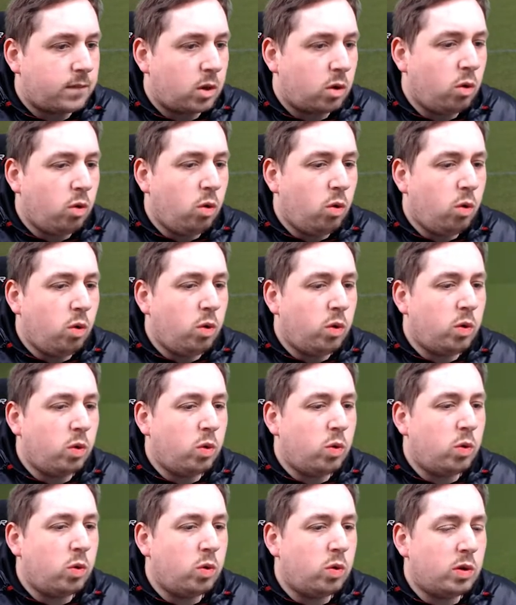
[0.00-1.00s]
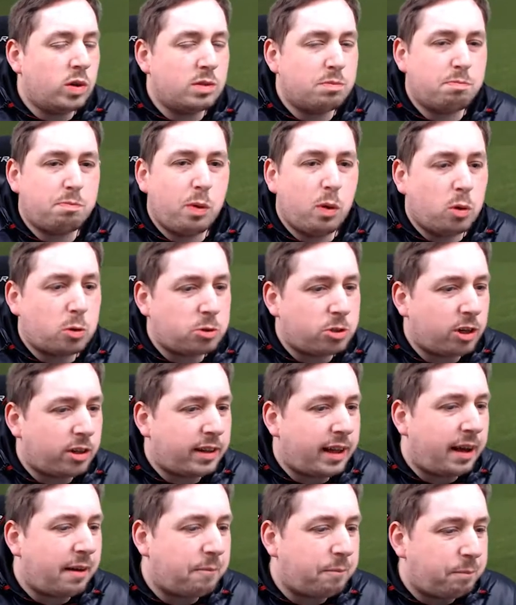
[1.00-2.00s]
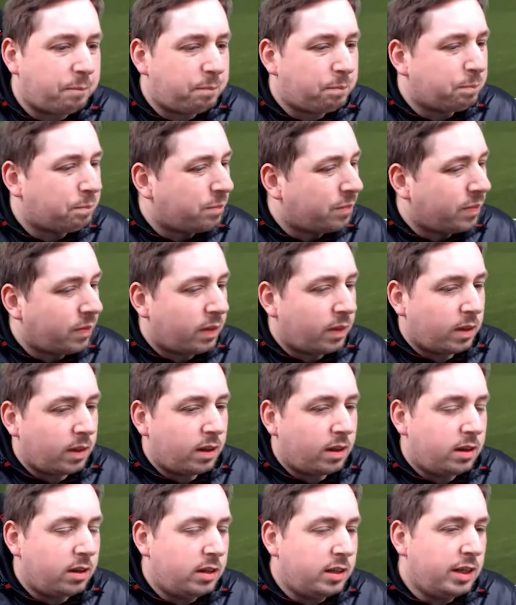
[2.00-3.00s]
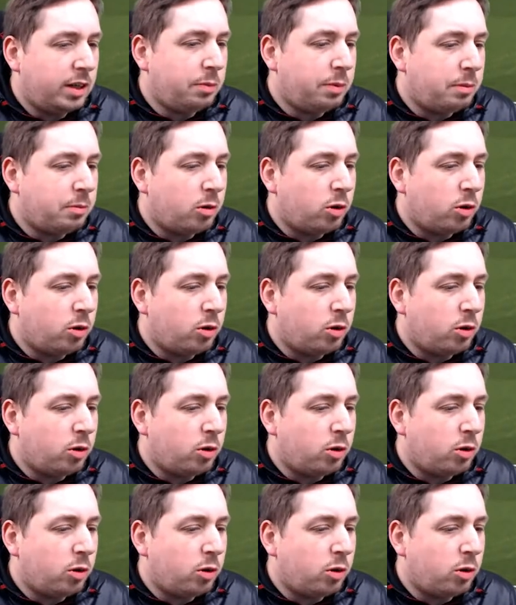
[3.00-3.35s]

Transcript: Oh, poor shot that. A little bit